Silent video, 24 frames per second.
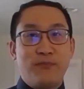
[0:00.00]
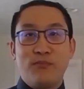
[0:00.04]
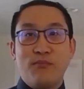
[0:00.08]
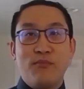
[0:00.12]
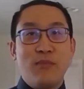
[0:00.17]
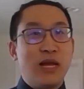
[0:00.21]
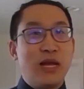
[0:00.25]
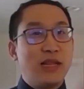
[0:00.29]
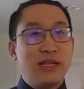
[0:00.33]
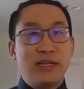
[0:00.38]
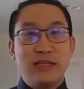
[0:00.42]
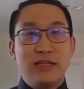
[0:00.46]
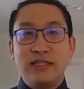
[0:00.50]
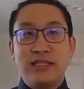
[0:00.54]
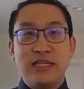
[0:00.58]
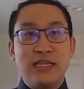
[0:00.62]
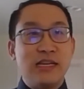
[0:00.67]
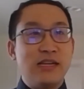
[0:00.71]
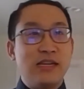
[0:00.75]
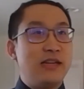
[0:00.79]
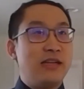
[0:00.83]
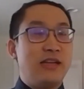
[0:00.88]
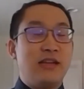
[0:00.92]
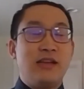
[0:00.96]
melon
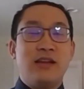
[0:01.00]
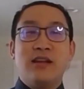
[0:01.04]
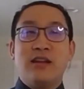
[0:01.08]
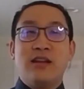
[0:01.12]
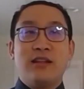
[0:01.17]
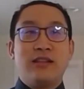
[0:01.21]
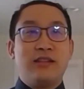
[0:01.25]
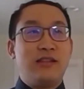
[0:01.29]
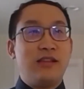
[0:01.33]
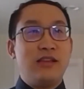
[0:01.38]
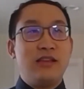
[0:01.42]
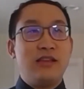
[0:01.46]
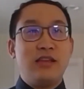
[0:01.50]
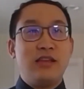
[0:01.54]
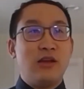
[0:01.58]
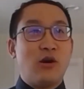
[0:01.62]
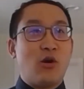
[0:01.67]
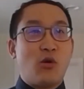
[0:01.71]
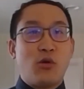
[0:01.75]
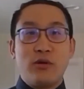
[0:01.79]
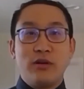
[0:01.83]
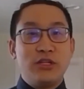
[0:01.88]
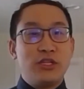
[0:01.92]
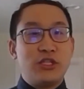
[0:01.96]
teeny, the
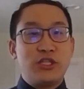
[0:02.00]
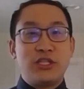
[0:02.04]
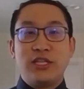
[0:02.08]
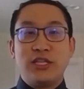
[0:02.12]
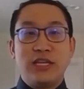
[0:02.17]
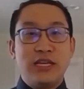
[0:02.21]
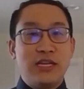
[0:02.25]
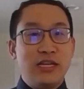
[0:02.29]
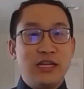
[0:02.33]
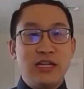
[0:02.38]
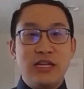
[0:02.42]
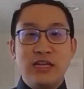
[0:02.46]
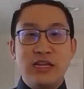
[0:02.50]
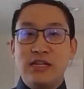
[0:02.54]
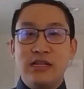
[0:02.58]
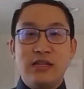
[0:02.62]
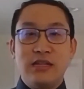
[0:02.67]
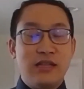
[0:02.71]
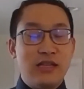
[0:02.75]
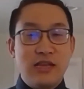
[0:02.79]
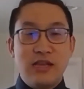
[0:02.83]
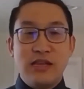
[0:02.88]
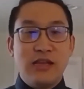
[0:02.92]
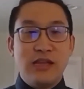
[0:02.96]
orange teeny,
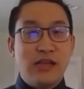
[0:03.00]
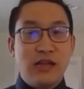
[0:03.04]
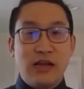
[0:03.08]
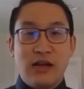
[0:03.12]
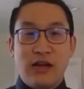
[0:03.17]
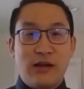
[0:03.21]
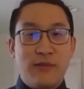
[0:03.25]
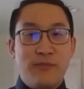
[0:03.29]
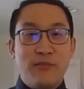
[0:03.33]
the